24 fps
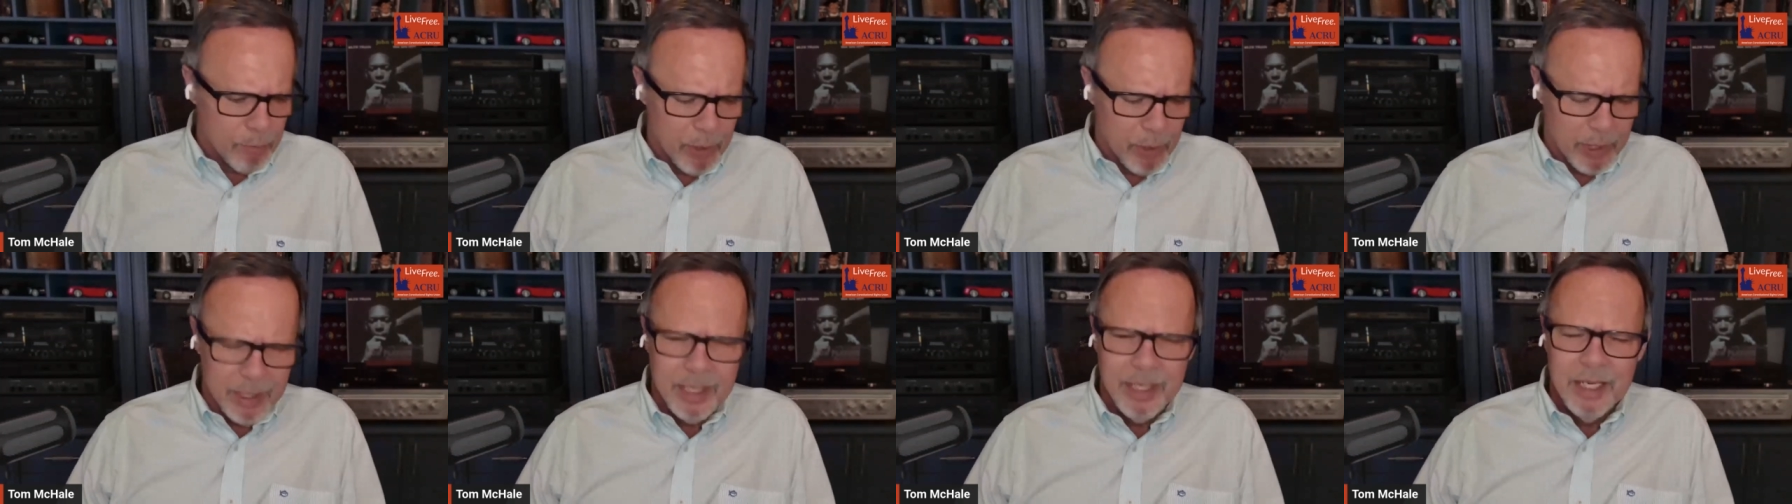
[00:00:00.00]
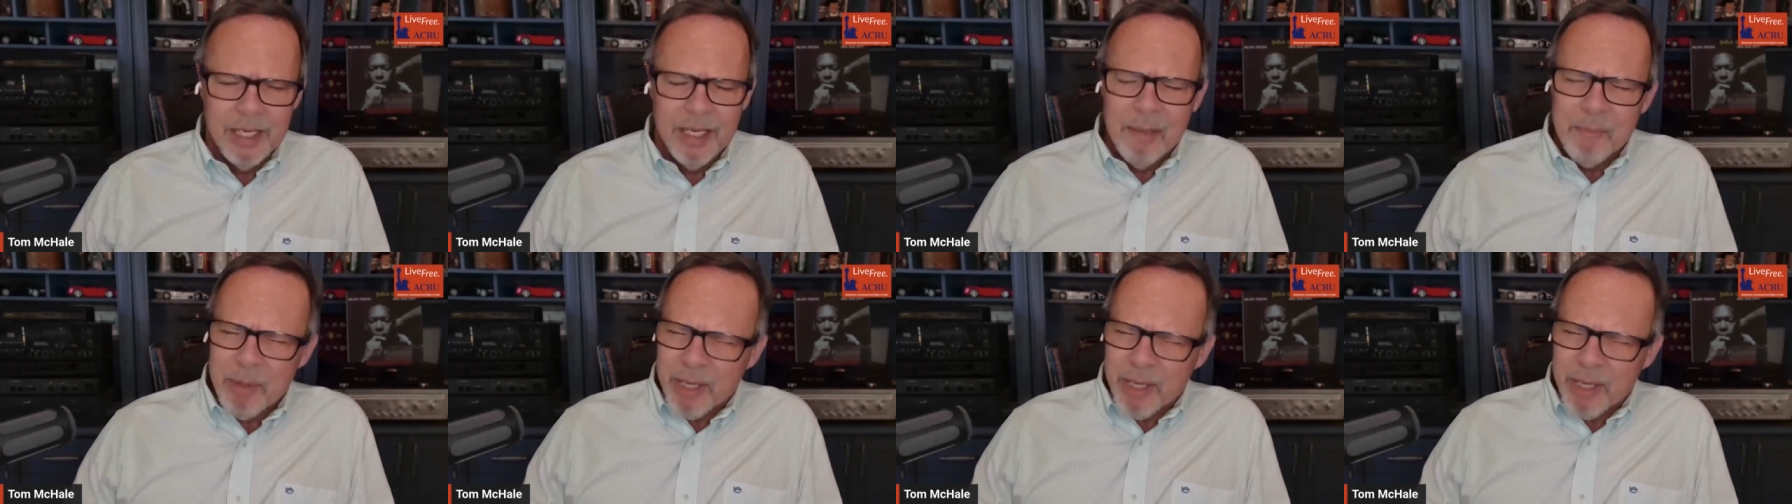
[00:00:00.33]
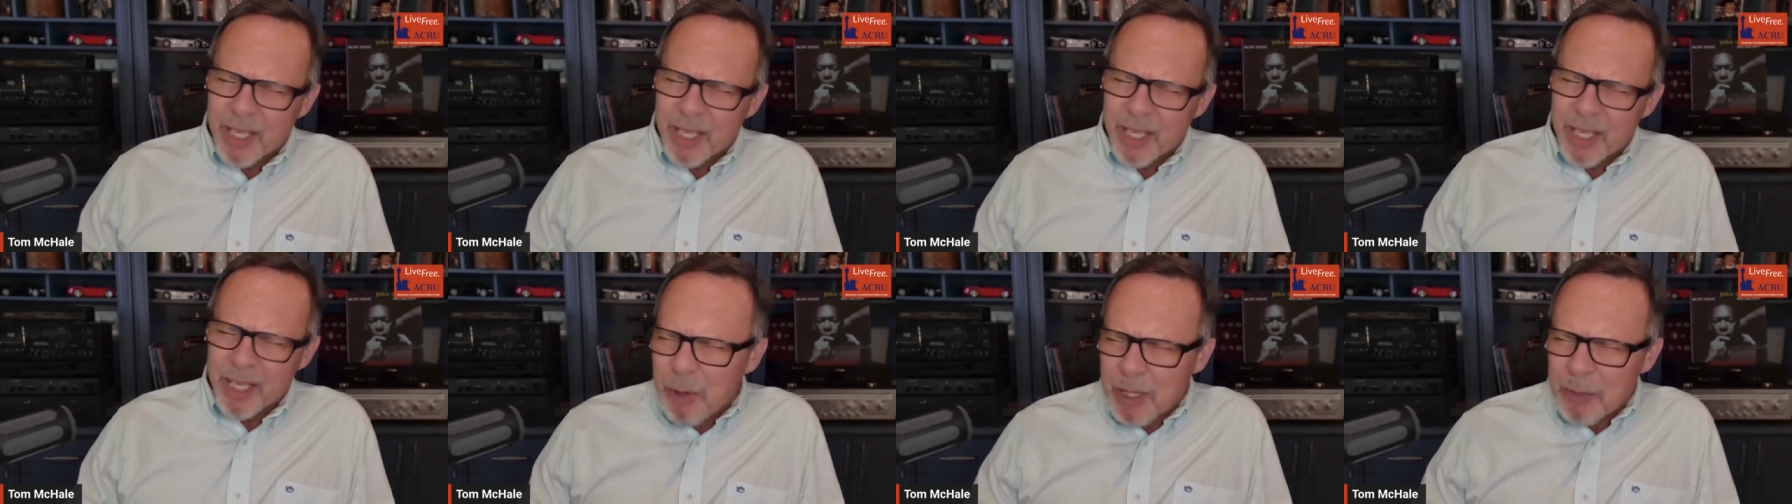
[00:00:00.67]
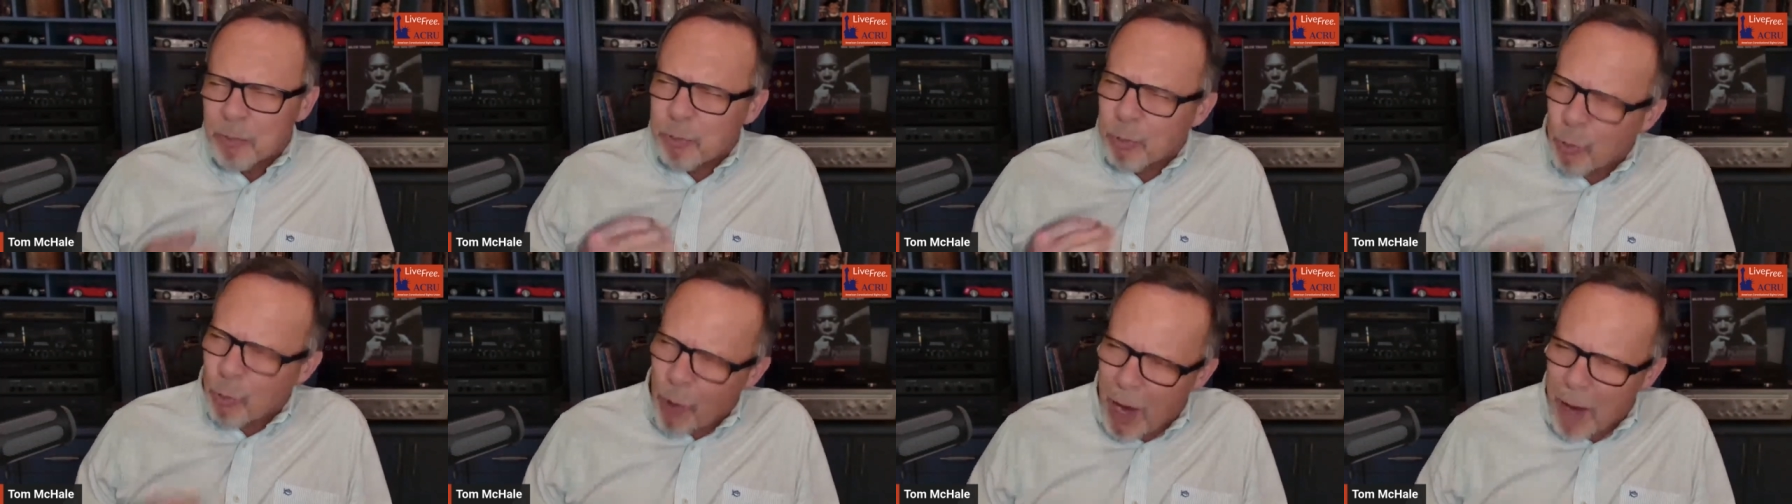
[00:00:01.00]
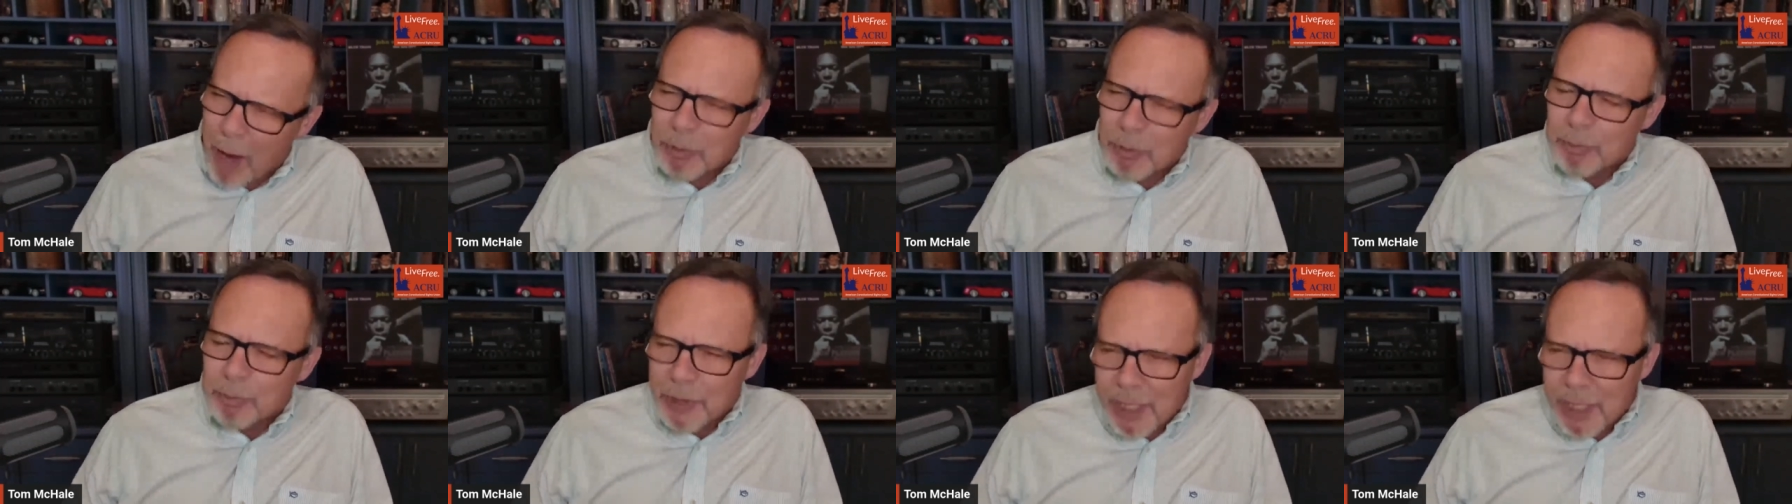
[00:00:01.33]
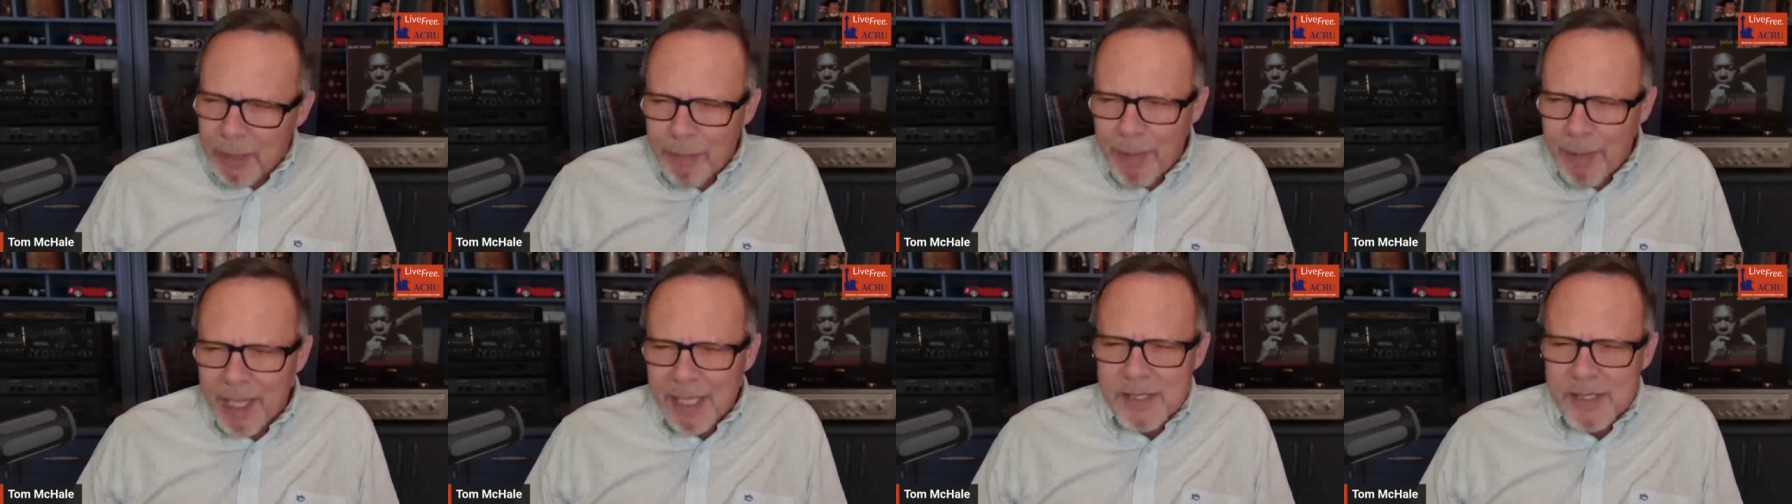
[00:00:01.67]
But, but you know what? It
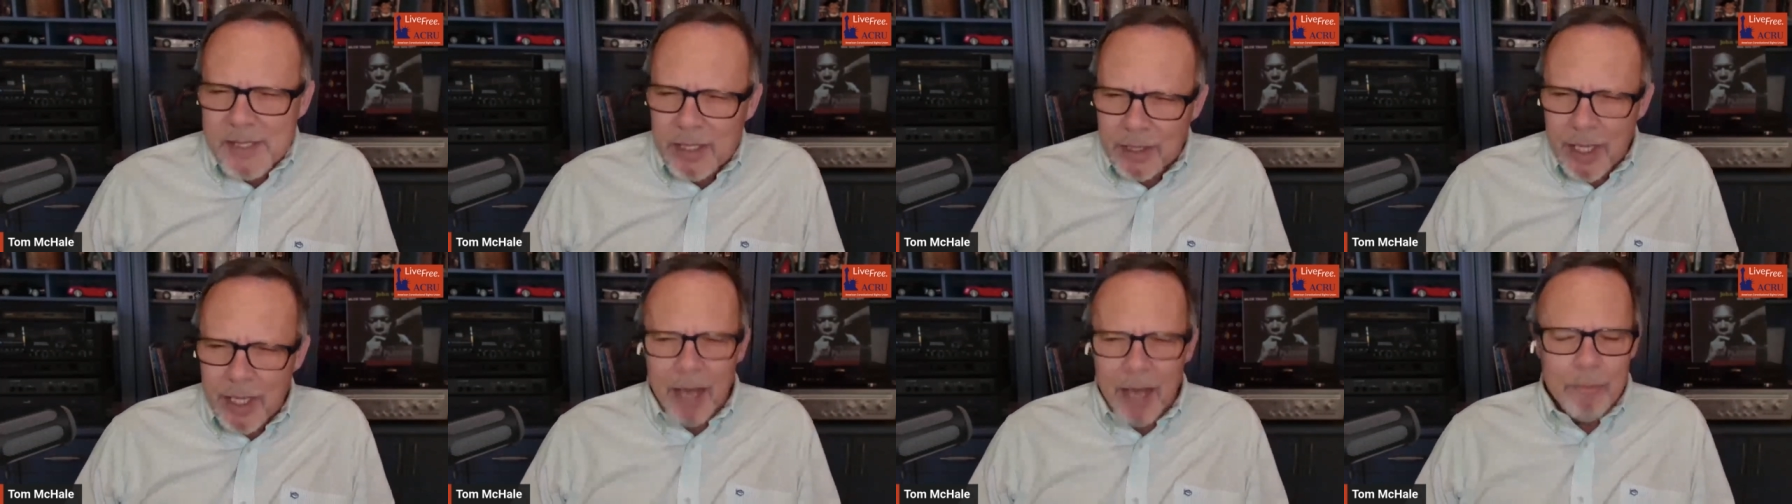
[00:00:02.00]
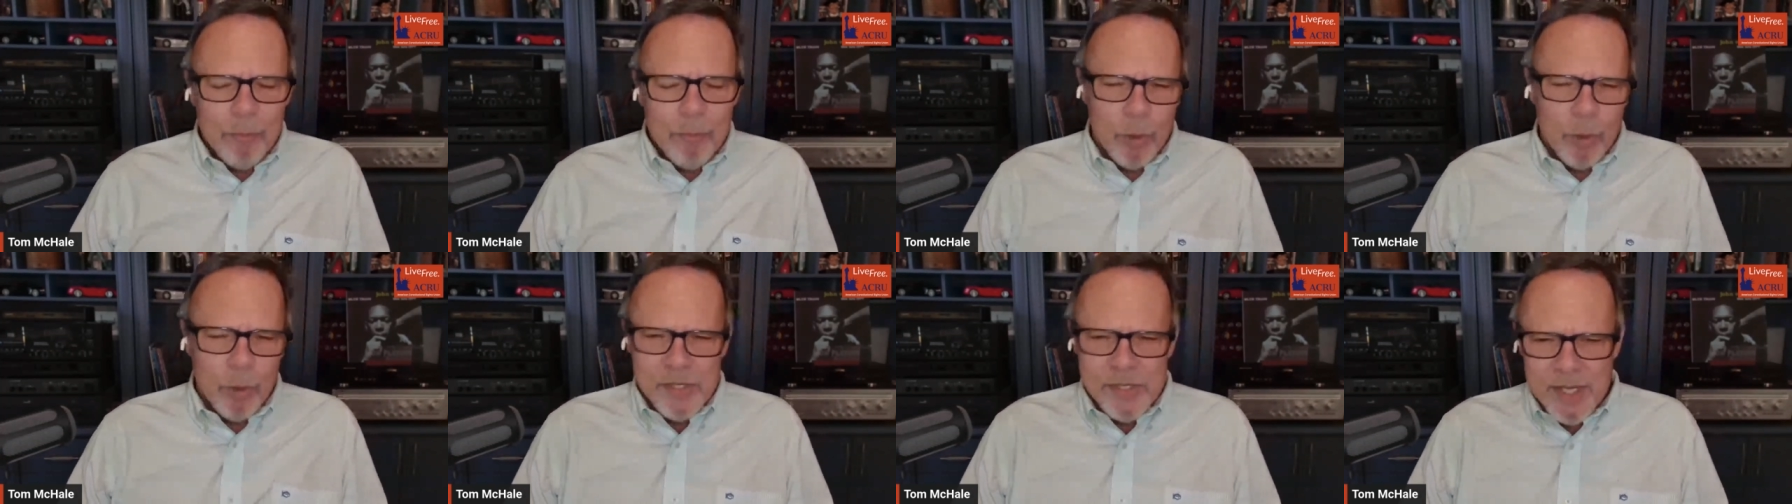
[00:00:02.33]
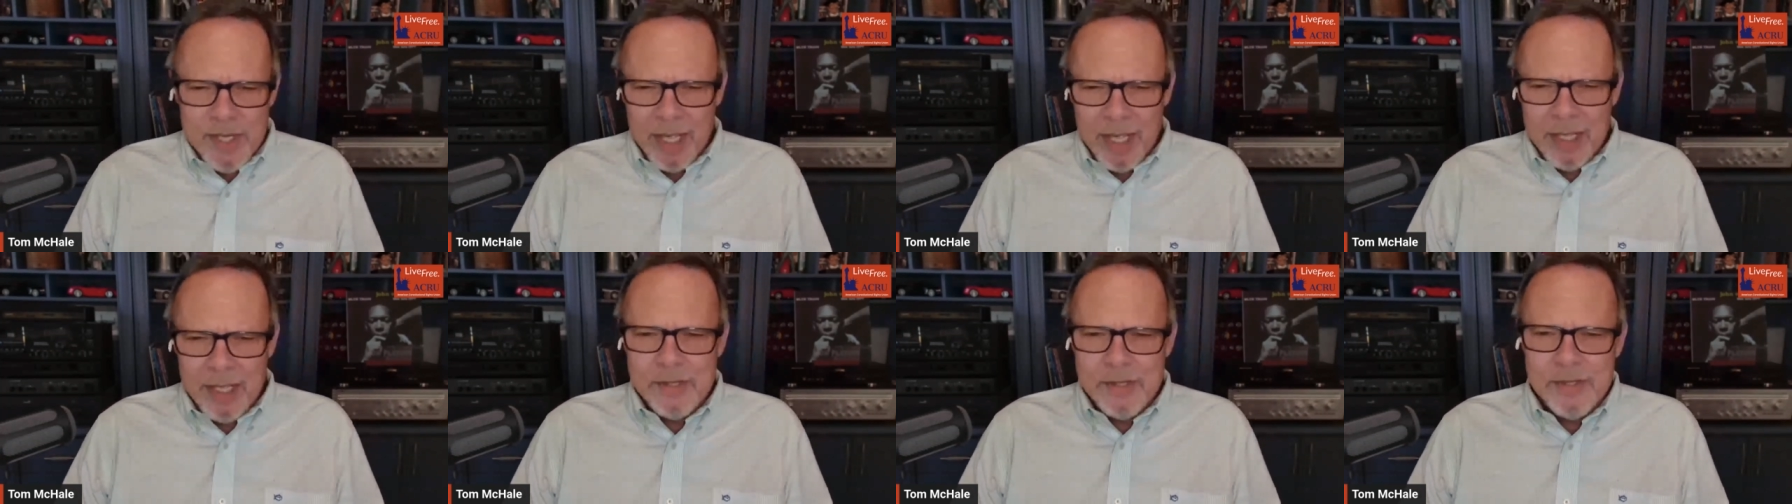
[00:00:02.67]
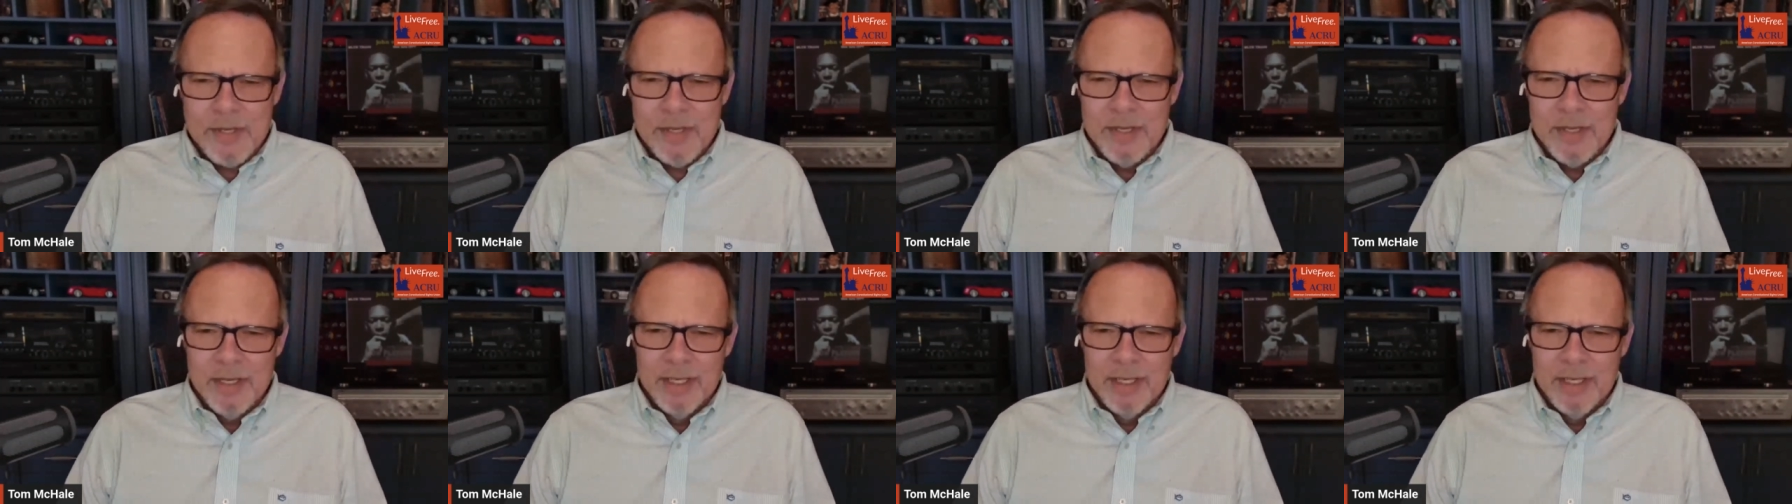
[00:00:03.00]
probably makes a lot more sense